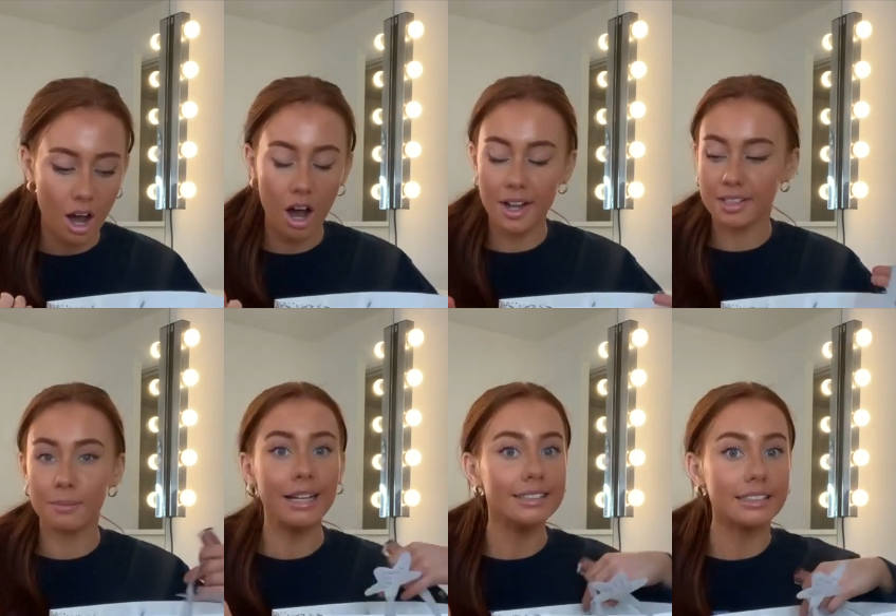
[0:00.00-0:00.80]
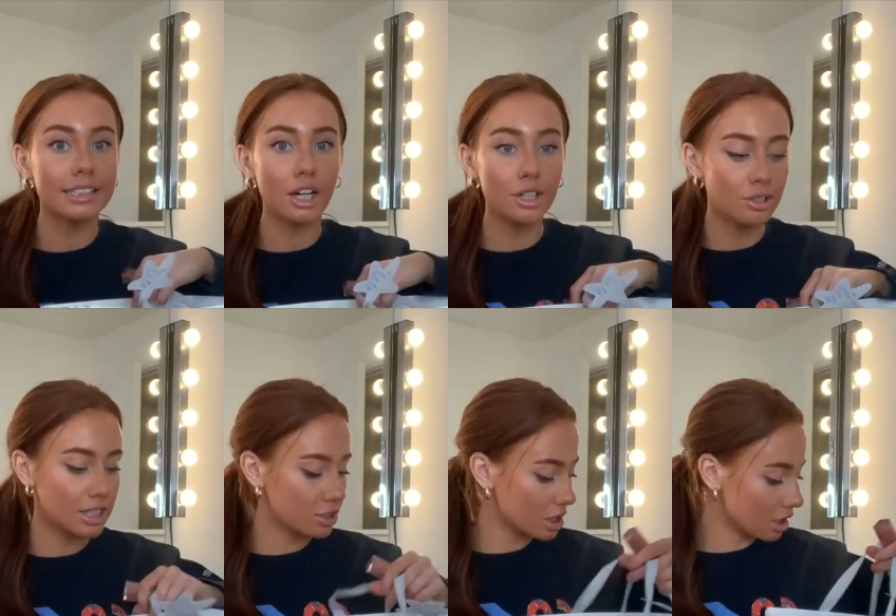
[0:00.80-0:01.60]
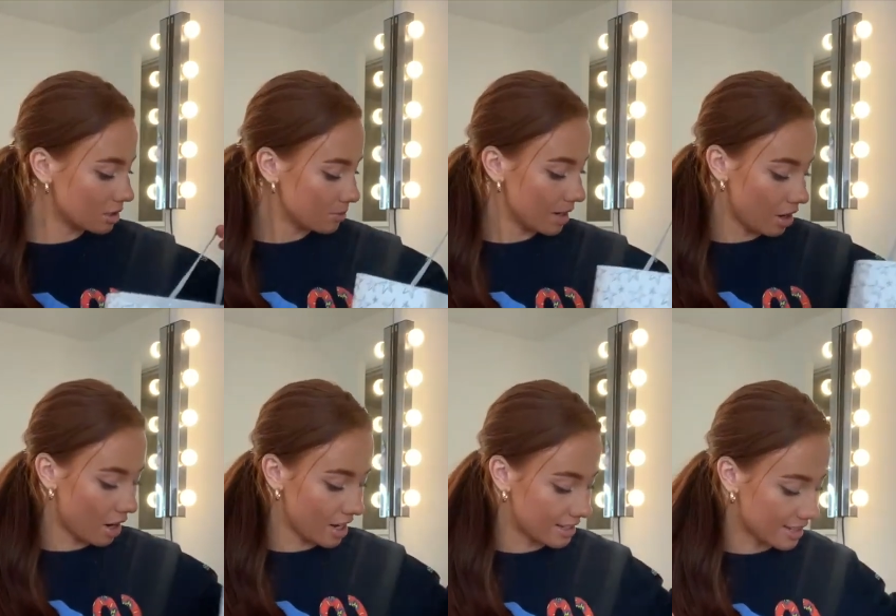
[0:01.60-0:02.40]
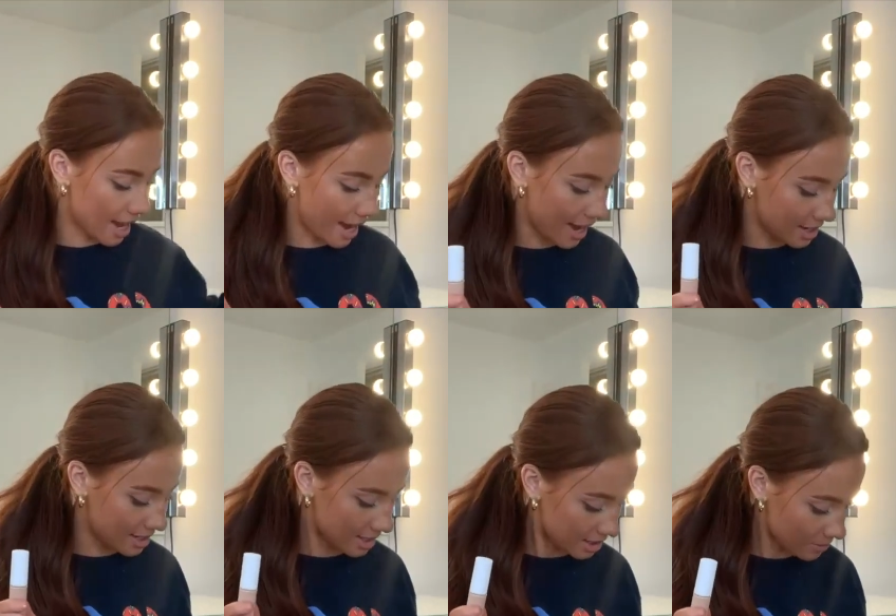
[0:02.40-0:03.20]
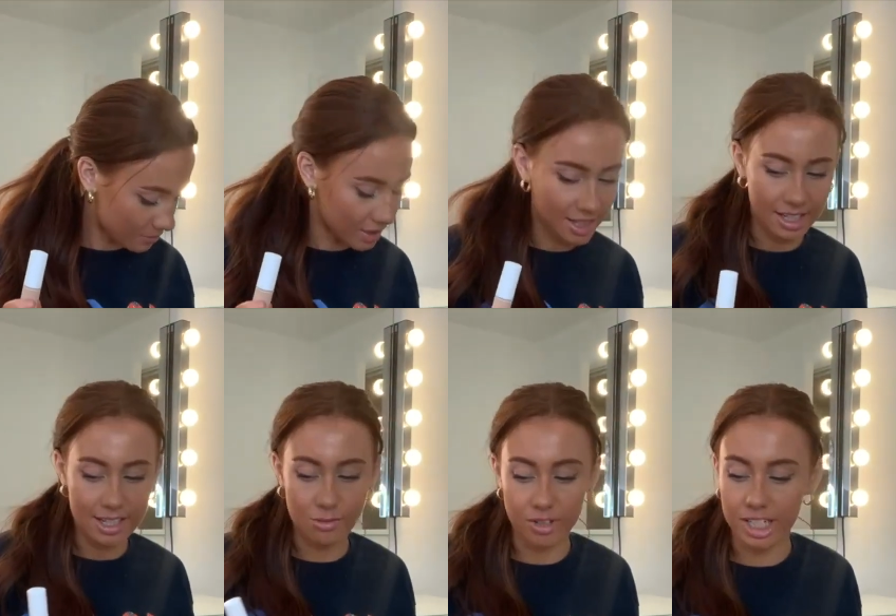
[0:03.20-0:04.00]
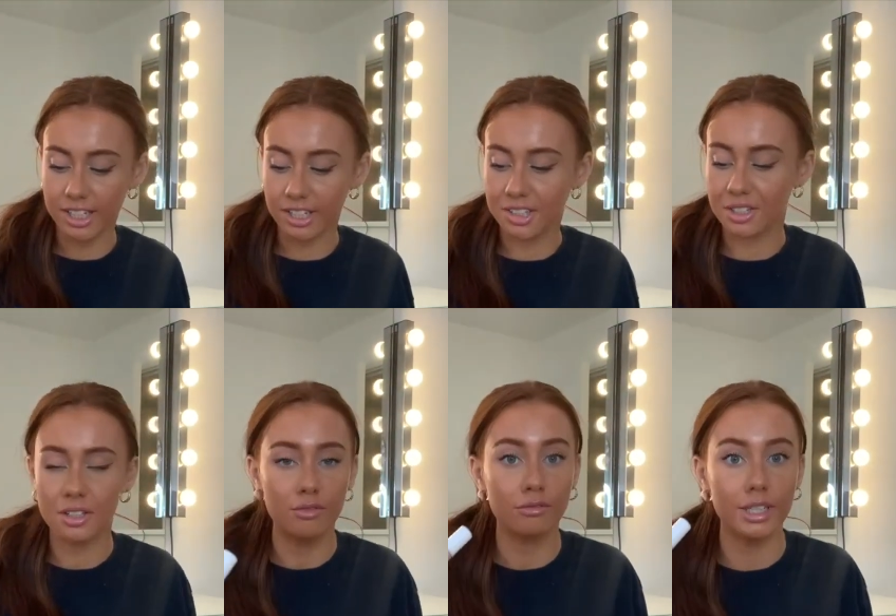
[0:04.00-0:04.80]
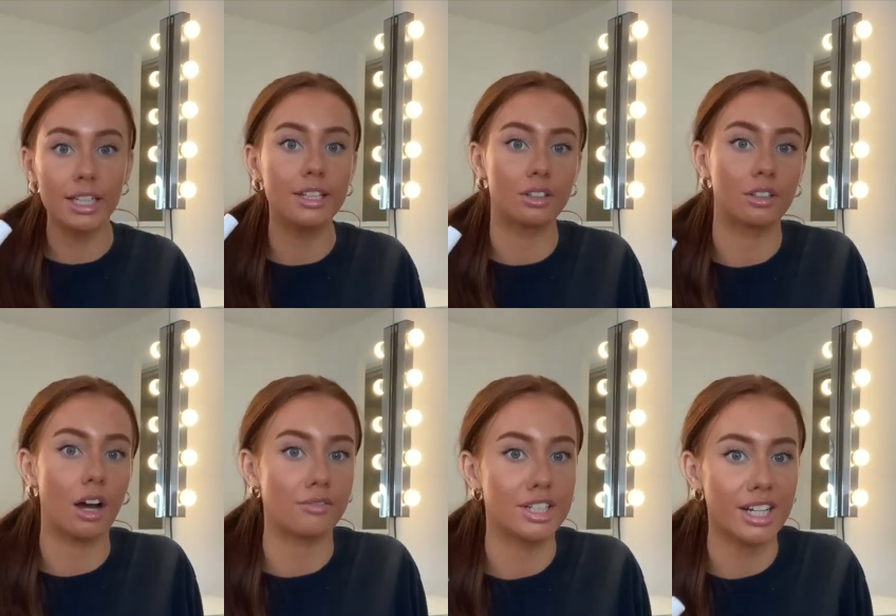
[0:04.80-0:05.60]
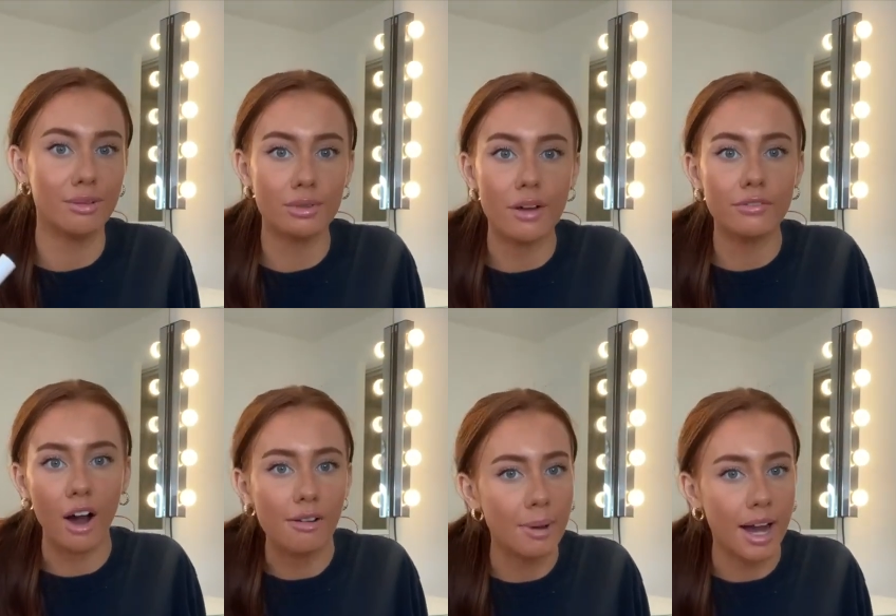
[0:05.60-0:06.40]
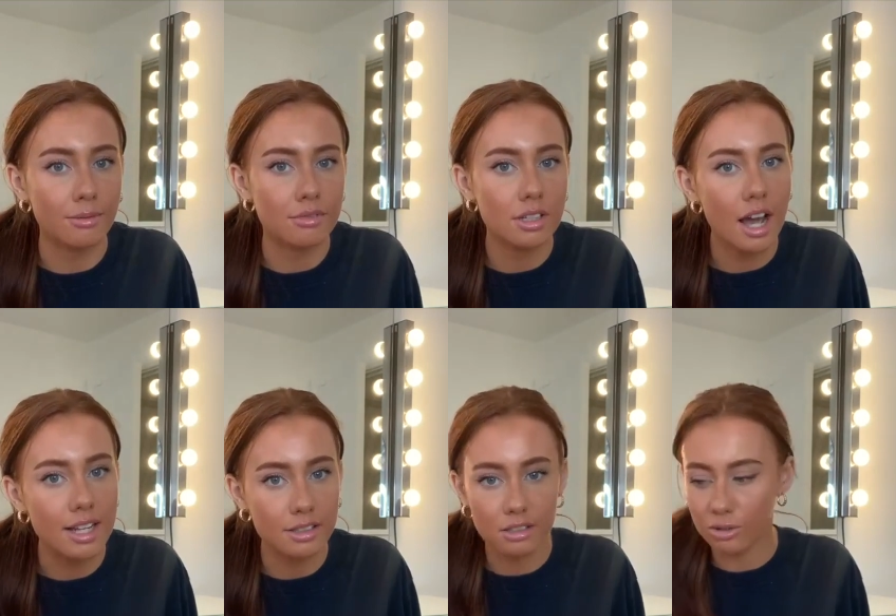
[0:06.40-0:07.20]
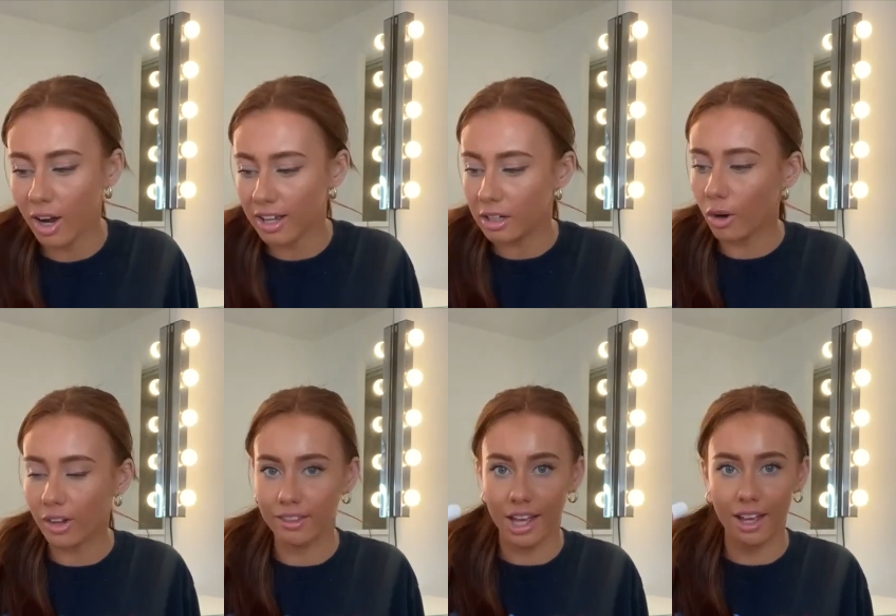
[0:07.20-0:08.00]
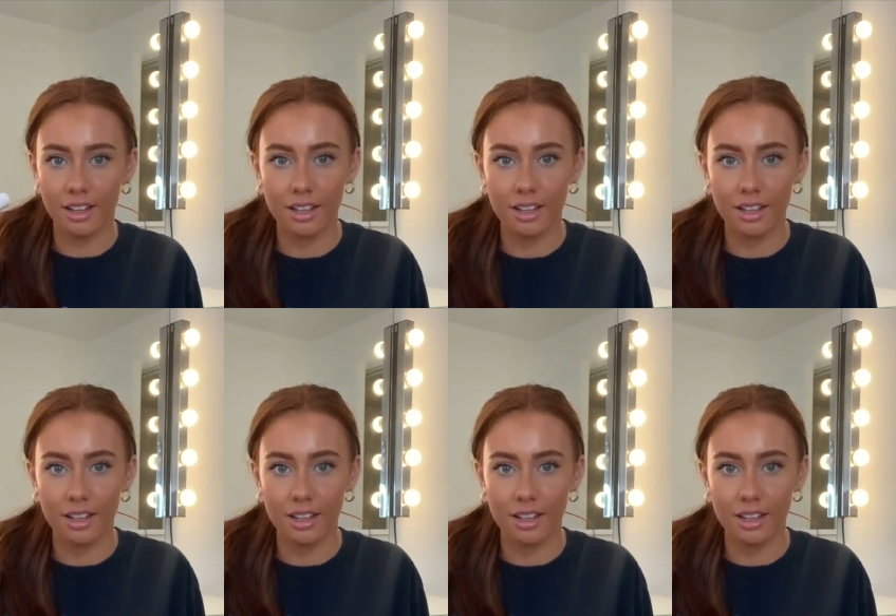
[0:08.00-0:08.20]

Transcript: It's amazing. I use it just under my eyes and it is really good. Really good coverage. And it was like £5 and it's quite a lot in there.